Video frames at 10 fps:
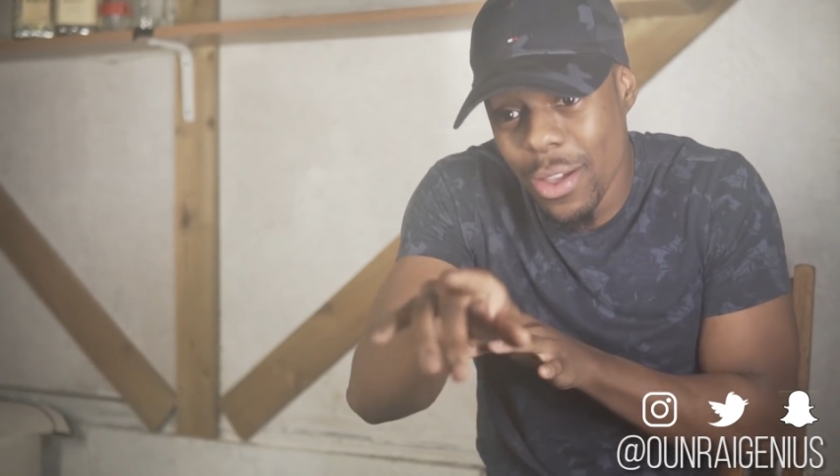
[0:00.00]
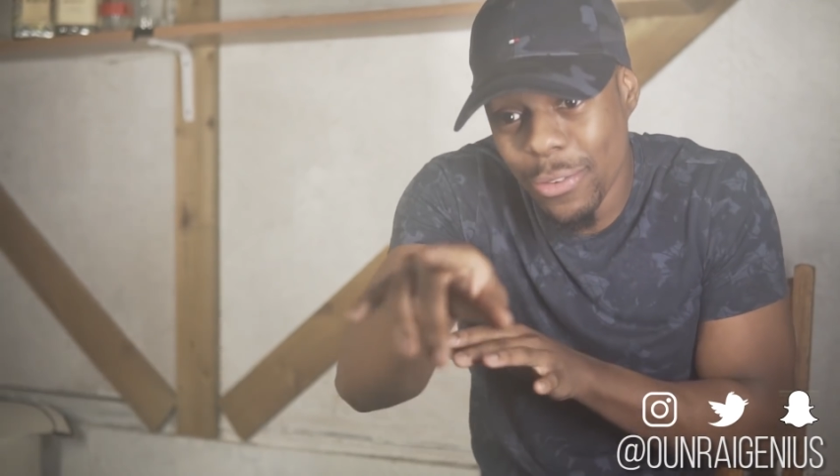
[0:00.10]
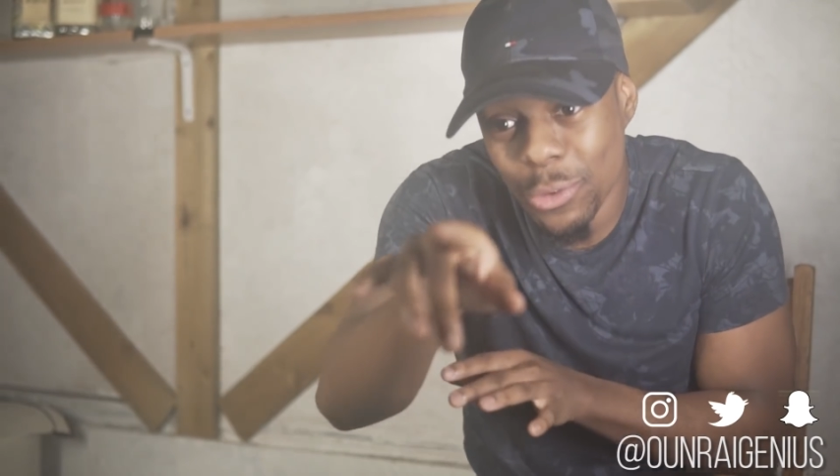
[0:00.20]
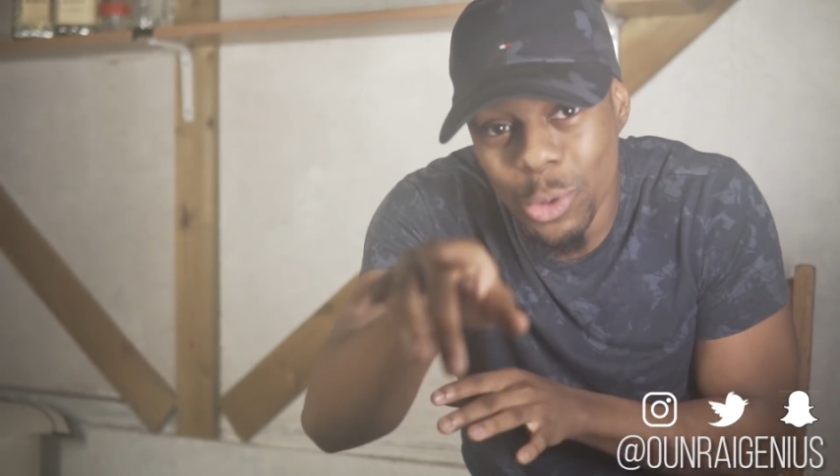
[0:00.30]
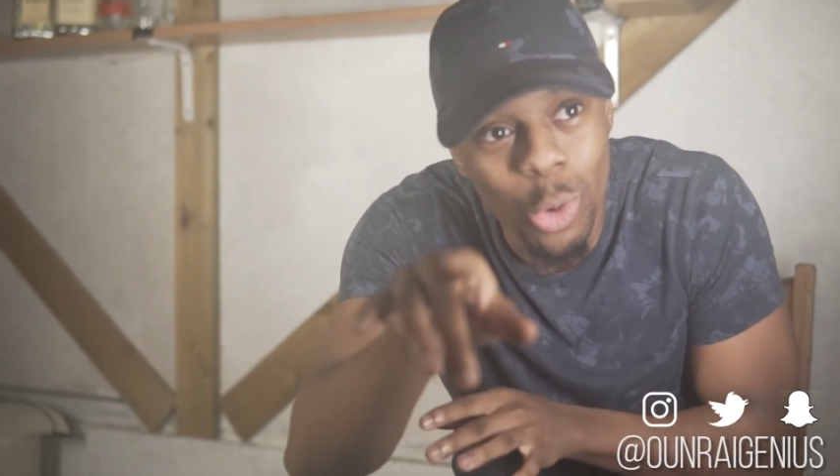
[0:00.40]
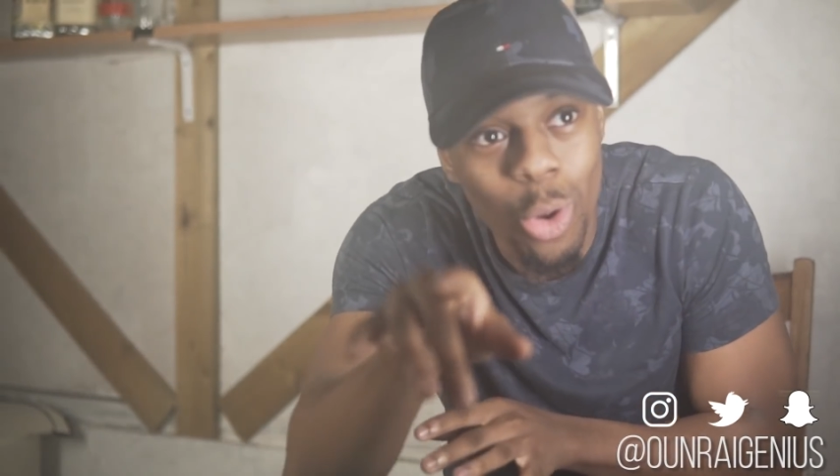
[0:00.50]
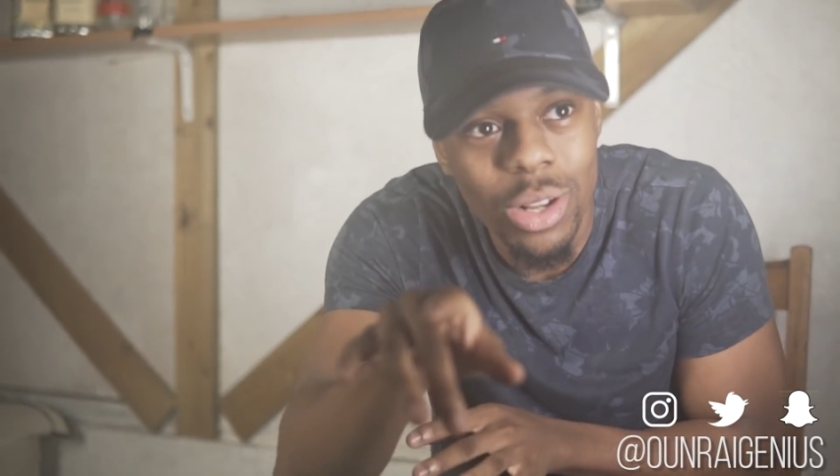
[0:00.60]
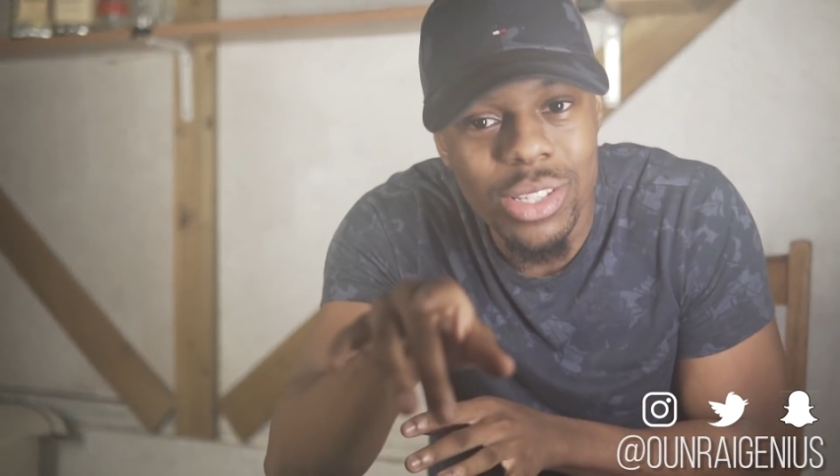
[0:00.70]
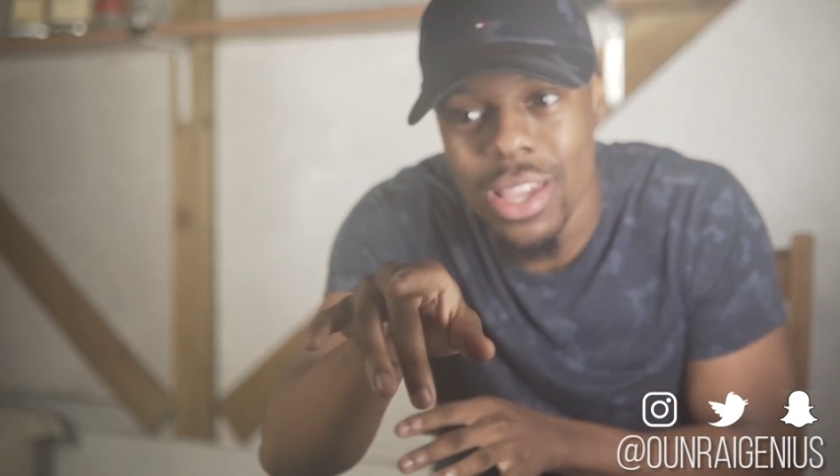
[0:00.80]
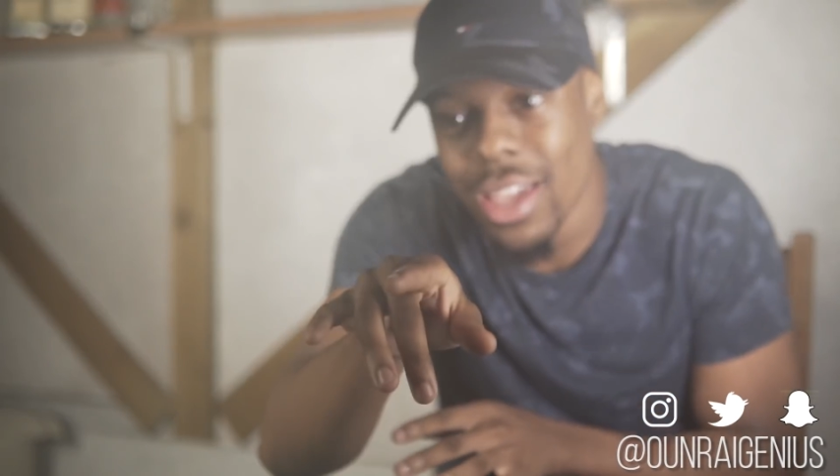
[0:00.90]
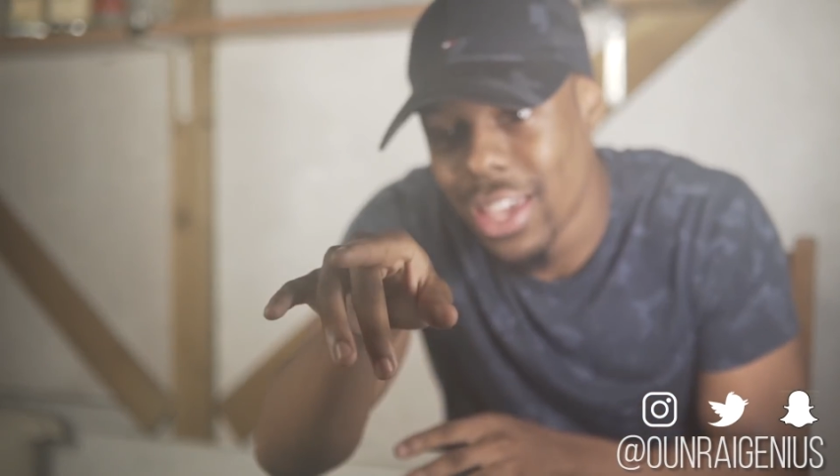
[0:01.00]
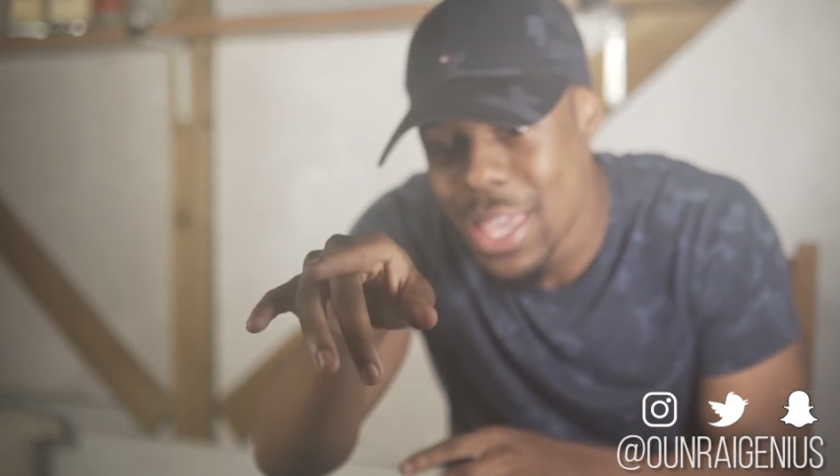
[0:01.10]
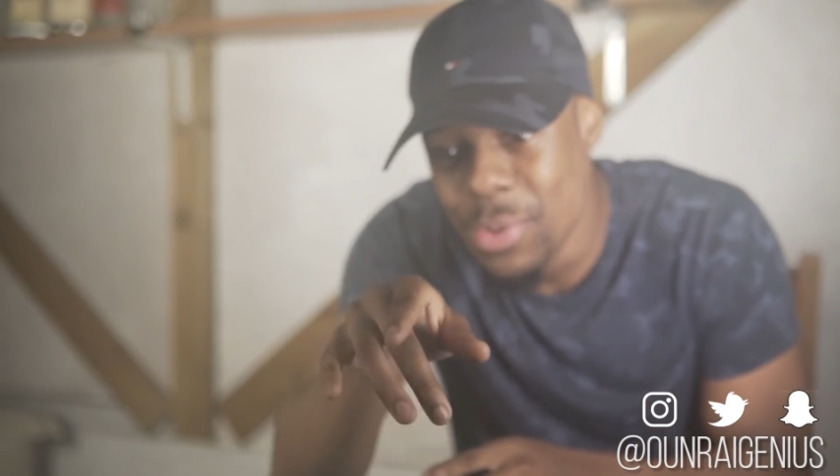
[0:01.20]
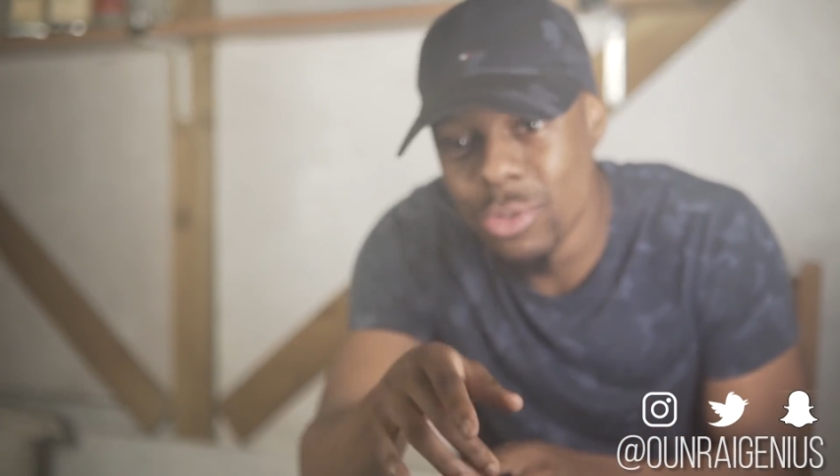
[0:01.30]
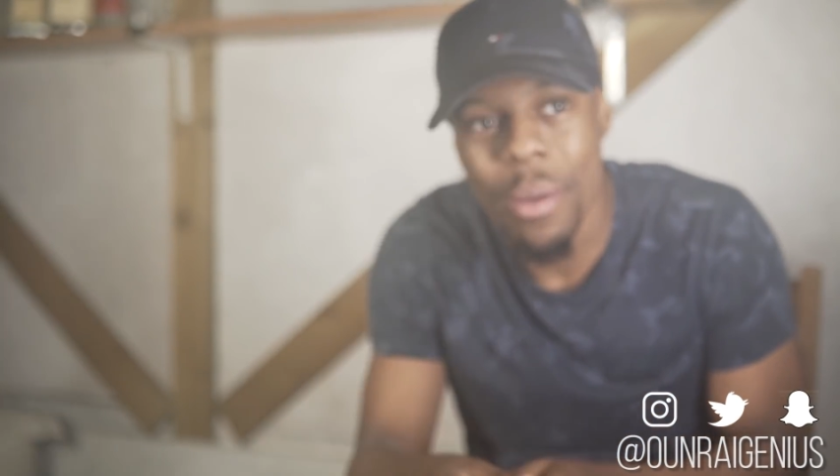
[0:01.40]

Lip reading: If you clocked, he was